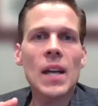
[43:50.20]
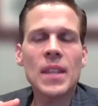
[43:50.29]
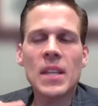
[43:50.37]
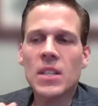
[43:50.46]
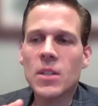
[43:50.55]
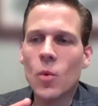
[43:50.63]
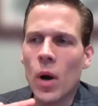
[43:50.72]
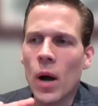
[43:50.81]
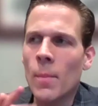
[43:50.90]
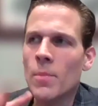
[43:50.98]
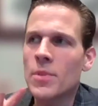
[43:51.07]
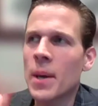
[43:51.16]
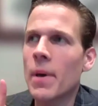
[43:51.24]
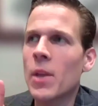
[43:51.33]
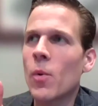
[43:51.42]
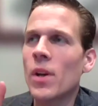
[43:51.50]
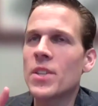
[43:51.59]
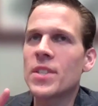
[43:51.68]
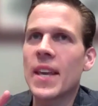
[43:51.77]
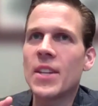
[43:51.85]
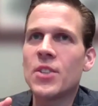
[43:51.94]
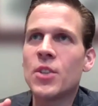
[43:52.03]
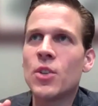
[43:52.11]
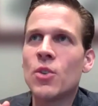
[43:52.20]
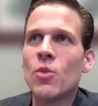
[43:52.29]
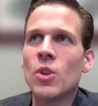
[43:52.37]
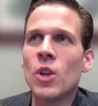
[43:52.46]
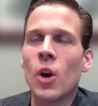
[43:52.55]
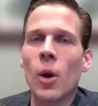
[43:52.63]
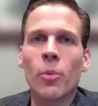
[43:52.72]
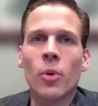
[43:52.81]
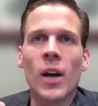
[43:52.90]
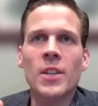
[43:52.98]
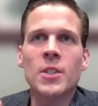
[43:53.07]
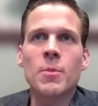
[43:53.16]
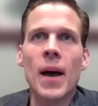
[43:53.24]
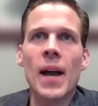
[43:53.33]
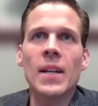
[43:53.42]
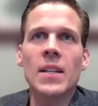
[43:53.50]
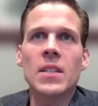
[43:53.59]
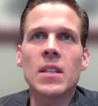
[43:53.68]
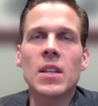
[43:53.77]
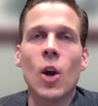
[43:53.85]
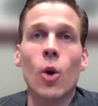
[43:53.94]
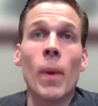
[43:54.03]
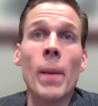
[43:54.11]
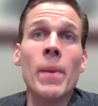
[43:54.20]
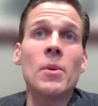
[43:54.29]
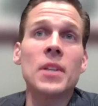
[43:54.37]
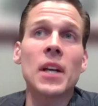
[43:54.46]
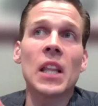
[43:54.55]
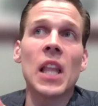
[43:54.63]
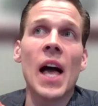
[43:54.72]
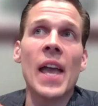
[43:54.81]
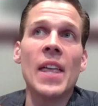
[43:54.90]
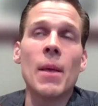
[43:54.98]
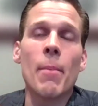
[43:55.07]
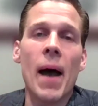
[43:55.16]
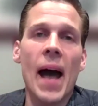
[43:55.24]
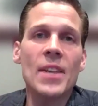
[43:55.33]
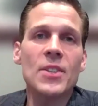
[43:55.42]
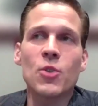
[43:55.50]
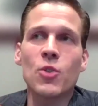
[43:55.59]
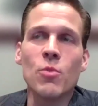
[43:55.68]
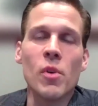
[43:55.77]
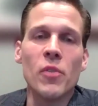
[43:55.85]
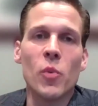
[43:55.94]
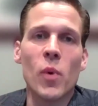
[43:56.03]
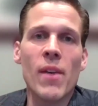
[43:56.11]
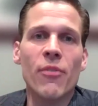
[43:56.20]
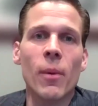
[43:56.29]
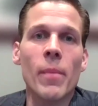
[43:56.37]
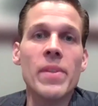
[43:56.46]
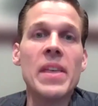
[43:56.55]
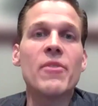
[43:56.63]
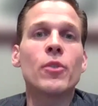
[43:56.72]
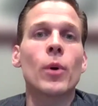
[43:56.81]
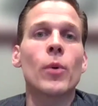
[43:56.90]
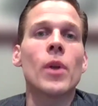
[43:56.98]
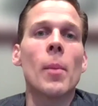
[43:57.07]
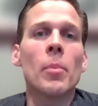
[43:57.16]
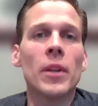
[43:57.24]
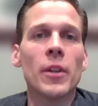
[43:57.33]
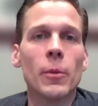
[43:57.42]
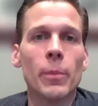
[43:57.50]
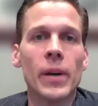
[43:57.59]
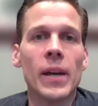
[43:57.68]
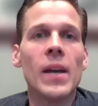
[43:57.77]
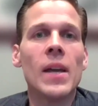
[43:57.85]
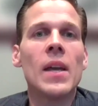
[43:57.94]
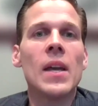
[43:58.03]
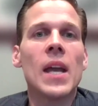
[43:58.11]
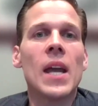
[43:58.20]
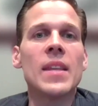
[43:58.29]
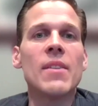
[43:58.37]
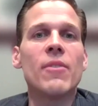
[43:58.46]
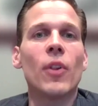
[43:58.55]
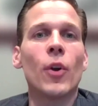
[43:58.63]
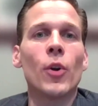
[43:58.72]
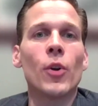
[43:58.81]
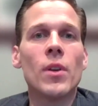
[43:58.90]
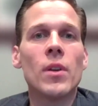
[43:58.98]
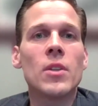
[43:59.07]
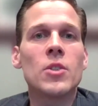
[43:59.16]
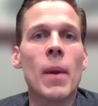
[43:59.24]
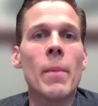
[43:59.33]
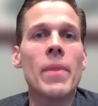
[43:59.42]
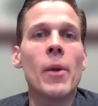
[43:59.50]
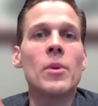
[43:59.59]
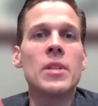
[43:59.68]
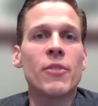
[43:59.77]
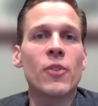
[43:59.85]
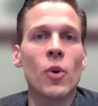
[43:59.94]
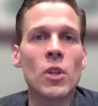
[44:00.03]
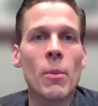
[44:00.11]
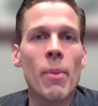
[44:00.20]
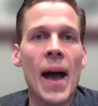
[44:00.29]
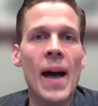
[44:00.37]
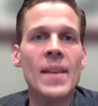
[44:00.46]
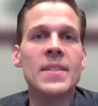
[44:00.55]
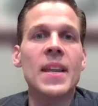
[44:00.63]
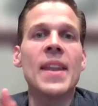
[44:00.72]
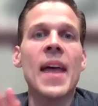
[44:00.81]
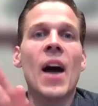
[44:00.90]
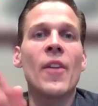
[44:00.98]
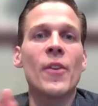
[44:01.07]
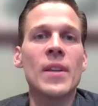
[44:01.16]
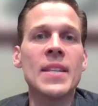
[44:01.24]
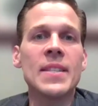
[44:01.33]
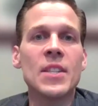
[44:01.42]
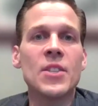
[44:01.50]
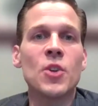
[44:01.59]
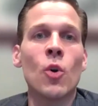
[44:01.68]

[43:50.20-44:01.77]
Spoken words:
I think so, somebody once said too, a prospect, or maybe it was a client in the past who you moved away from, and they've grown up a little bit and they've learned. So maybe they were difficult in the past and now they're easy.